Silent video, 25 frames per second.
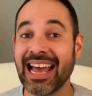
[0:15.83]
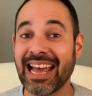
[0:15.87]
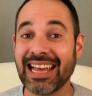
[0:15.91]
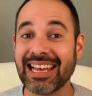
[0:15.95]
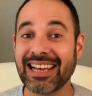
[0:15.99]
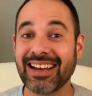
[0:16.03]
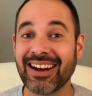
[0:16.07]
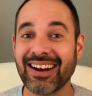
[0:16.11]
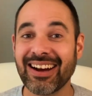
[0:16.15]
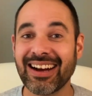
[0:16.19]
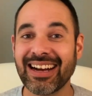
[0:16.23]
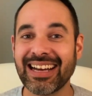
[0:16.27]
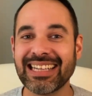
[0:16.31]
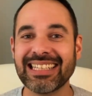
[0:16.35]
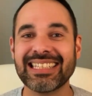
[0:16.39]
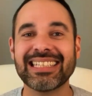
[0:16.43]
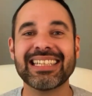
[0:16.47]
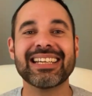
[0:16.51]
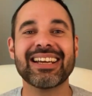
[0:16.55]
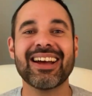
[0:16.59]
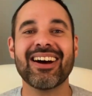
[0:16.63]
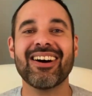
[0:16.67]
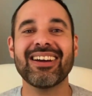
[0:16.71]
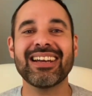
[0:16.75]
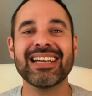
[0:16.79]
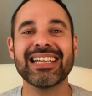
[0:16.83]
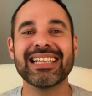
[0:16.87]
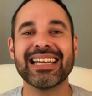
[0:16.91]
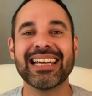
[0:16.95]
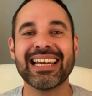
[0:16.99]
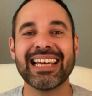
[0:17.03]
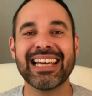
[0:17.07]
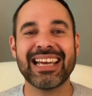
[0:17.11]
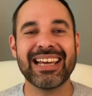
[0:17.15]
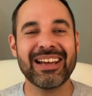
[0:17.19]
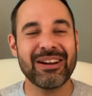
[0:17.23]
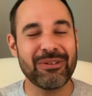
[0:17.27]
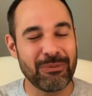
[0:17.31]
Hey guys, Khalid
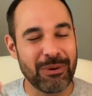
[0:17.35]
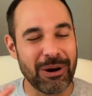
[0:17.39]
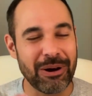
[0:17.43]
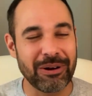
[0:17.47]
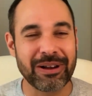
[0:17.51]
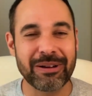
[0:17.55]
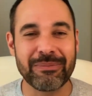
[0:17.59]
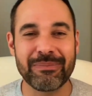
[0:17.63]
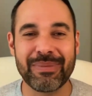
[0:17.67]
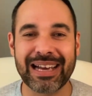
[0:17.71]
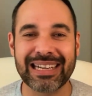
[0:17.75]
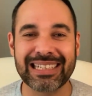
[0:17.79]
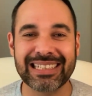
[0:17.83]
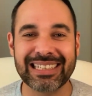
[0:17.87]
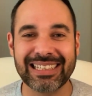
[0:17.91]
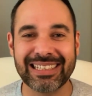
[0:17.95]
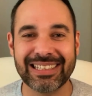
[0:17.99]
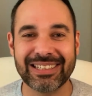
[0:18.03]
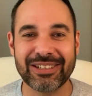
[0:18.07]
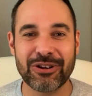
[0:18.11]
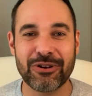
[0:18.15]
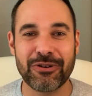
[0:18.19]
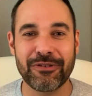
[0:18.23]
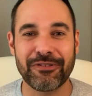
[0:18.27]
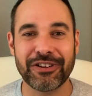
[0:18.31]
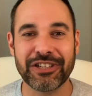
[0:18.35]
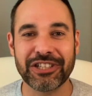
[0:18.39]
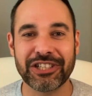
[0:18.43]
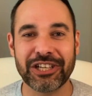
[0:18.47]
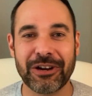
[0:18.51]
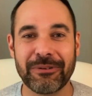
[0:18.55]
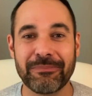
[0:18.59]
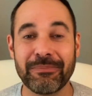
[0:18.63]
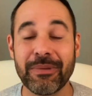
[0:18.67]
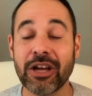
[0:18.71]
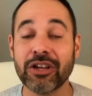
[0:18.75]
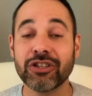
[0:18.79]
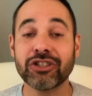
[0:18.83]
here. Welcome back to Clinical Physio.
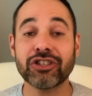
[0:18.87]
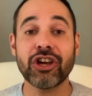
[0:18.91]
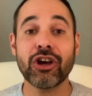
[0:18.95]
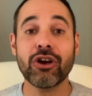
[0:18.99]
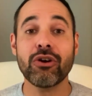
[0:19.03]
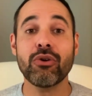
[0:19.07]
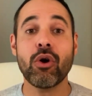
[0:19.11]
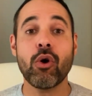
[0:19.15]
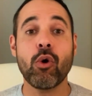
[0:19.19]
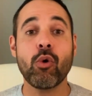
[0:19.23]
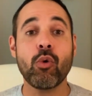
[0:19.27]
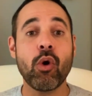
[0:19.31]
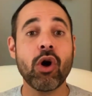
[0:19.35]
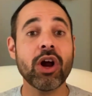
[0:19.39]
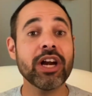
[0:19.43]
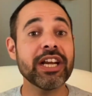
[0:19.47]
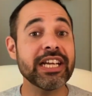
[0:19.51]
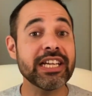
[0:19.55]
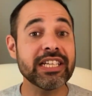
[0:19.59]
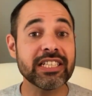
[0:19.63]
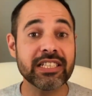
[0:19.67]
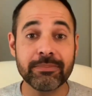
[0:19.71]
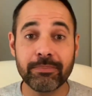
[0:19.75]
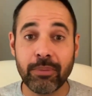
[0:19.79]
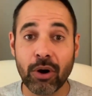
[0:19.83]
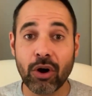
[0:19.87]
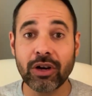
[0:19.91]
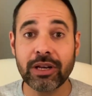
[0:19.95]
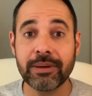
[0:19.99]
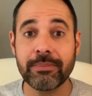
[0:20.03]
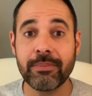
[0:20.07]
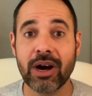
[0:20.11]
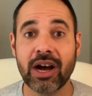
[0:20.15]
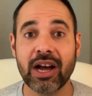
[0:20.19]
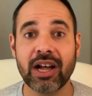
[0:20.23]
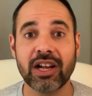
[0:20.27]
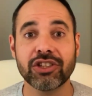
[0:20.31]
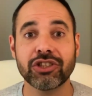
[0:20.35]
So what is
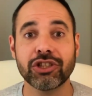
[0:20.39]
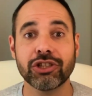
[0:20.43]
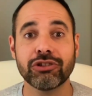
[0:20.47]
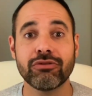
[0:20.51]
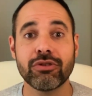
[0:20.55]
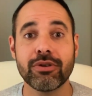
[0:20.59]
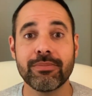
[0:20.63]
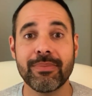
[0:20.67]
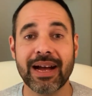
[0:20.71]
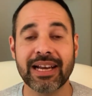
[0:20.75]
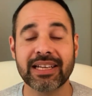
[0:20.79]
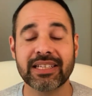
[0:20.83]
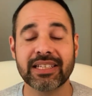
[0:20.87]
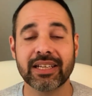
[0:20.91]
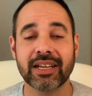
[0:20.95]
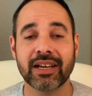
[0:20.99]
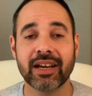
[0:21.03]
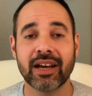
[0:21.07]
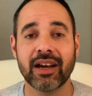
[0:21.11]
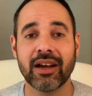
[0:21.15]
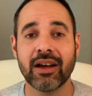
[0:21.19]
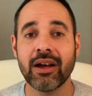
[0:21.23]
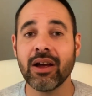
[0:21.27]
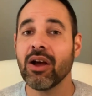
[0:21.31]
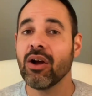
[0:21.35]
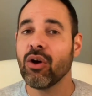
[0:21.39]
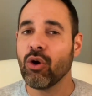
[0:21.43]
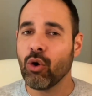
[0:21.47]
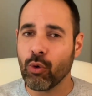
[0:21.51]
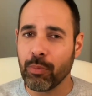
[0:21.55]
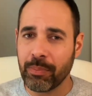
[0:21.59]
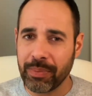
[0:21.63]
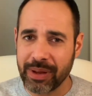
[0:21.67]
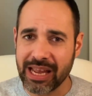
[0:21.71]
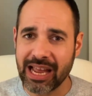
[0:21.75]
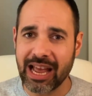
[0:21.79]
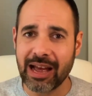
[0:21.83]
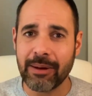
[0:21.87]
polymyalgia rheumatica, or
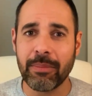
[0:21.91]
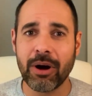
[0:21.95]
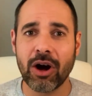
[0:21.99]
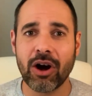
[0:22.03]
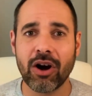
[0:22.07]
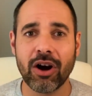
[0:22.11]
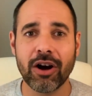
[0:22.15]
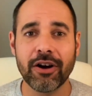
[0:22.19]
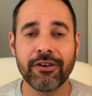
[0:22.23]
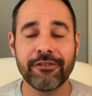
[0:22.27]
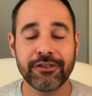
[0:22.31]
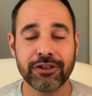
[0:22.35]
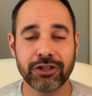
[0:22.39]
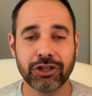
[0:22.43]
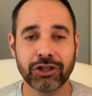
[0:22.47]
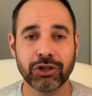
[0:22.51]
PMR for